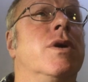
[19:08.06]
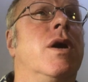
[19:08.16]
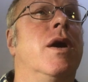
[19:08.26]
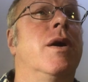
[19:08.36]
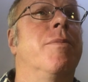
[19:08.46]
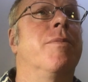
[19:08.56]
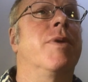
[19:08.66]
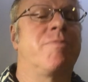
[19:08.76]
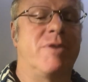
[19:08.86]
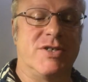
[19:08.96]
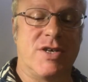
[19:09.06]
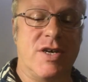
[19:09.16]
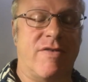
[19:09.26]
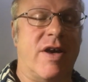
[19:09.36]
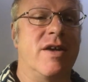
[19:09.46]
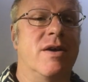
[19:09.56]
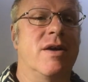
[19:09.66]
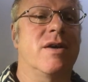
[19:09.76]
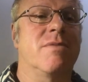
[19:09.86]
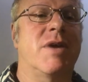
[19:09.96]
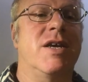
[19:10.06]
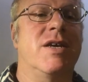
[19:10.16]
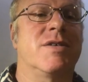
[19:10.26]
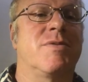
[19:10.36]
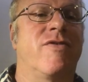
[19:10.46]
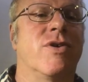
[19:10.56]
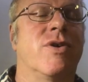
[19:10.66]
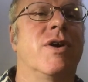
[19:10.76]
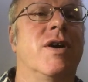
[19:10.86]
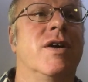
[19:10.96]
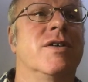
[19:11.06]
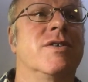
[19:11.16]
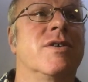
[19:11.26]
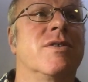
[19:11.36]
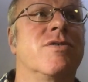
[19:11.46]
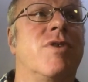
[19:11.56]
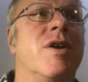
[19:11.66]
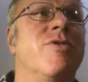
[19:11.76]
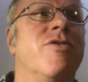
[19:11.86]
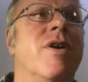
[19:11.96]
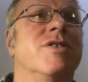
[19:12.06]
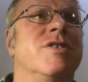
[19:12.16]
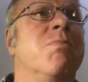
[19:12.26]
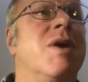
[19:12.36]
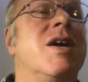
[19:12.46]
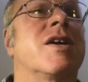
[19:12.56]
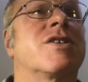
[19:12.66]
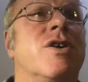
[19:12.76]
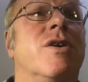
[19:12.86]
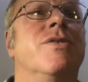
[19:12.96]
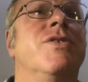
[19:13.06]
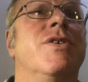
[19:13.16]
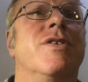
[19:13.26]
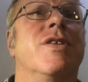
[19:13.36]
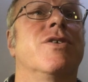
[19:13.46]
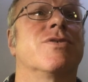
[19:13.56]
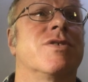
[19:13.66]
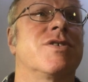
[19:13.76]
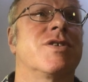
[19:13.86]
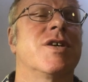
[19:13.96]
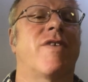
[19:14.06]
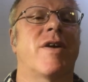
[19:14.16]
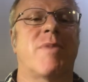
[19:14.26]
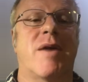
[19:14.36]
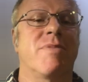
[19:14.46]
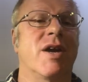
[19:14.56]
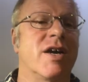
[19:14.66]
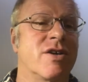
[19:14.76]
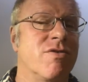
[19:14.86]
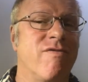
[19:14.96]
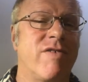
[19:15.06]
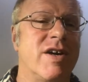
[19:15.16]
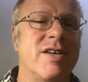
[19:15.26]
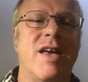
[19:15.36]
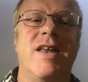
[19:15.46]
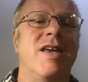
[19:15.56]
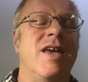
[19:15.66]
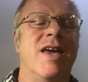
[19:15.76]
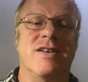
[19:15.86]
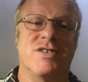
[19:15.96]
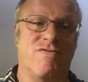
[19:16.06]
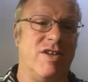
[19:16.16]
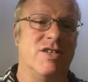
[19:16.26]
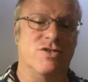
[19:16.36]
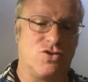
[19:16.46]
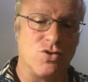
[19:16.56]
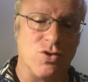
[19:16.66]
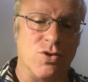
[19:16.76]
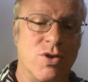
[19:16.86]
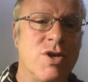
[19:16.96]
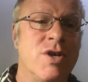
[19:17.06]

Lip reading: upland survey many years before. The Roman road is marked on the Ordnance survey map, but I couldn't find any hint of it at all.